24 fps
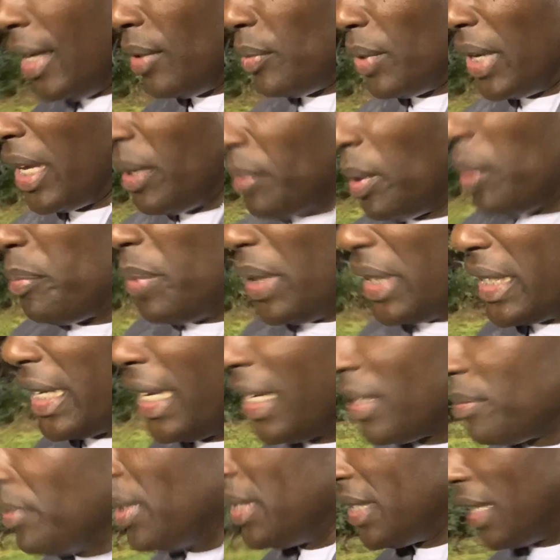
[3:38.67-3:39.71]
we came a bit late,
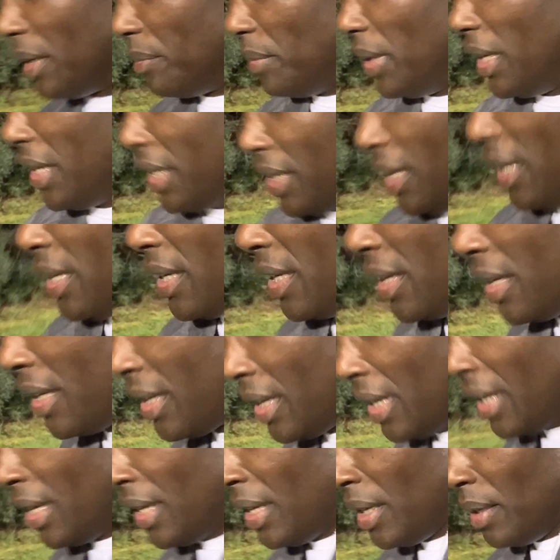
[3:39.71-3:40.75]
Mr. and me
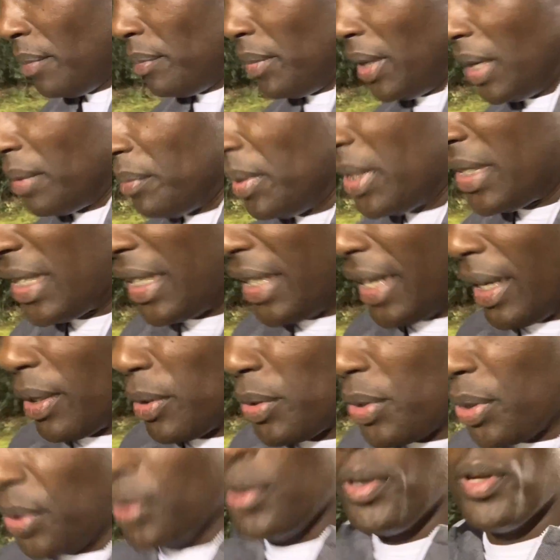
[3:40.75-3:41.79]
and Mr. Nalu
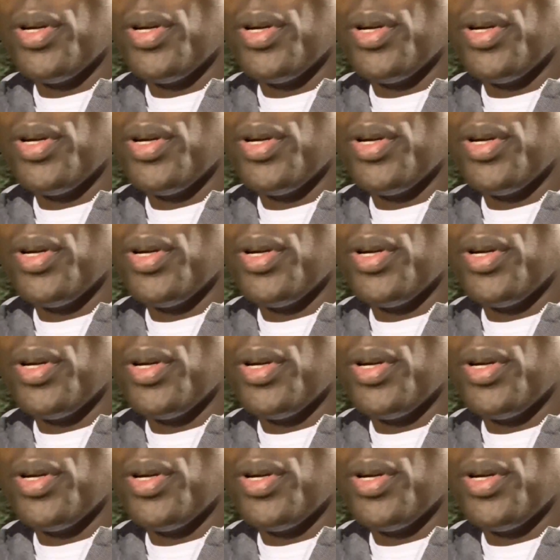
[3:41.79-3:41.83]
too.